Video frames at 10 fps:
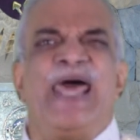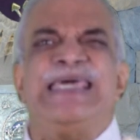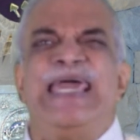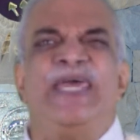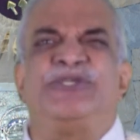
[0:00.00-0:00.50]

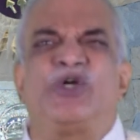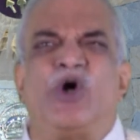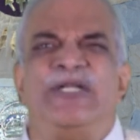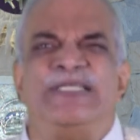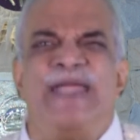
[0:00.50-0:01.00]
like his
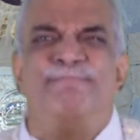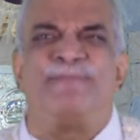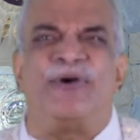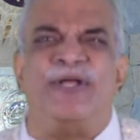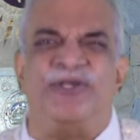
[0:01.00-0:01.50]

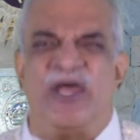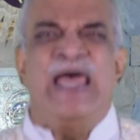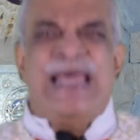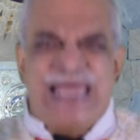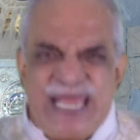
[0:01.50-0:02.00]
contemporaries.
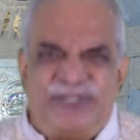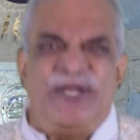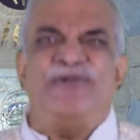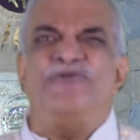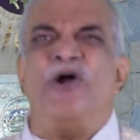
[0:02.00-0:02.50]
He
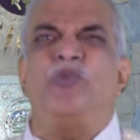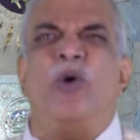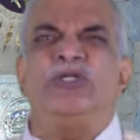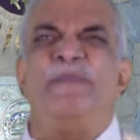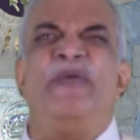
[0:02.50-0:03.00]
did not
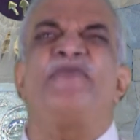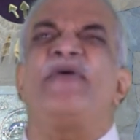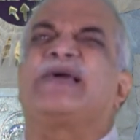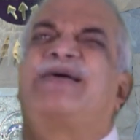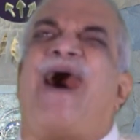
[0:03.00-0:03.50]
want to be
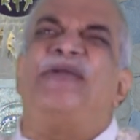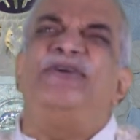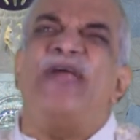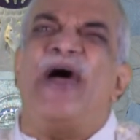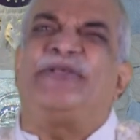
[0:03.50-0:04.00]

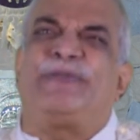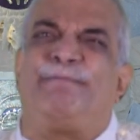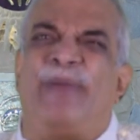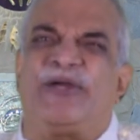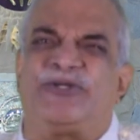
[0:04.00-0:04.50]
regarded as
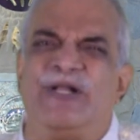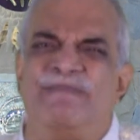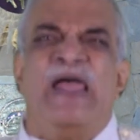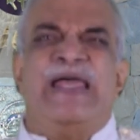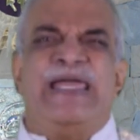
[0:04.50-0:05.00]
special.
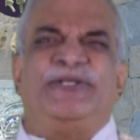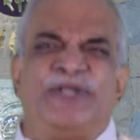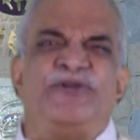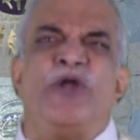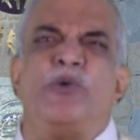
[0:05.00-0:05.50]
He
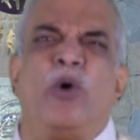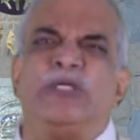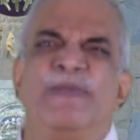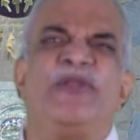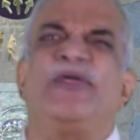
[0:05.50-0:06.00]
did not want
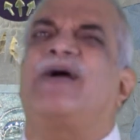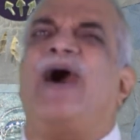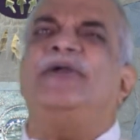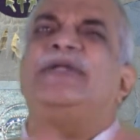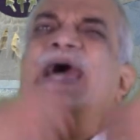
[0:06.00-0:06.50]
to be
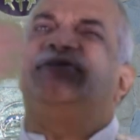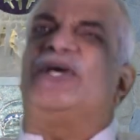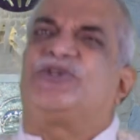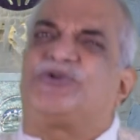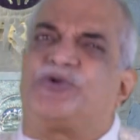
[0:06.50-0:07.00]
regarded as
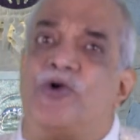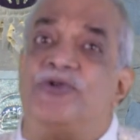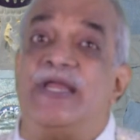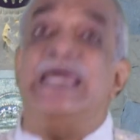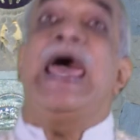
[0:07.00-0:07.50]

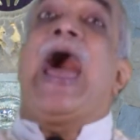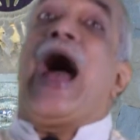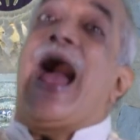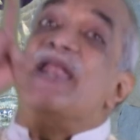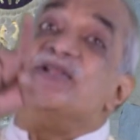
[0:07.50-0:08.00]
extraordinary.
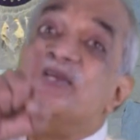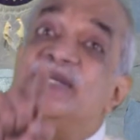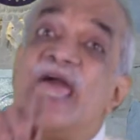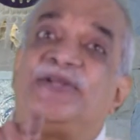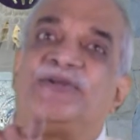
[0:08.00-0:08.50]
And
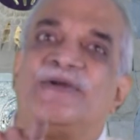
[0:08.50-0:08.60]
yet,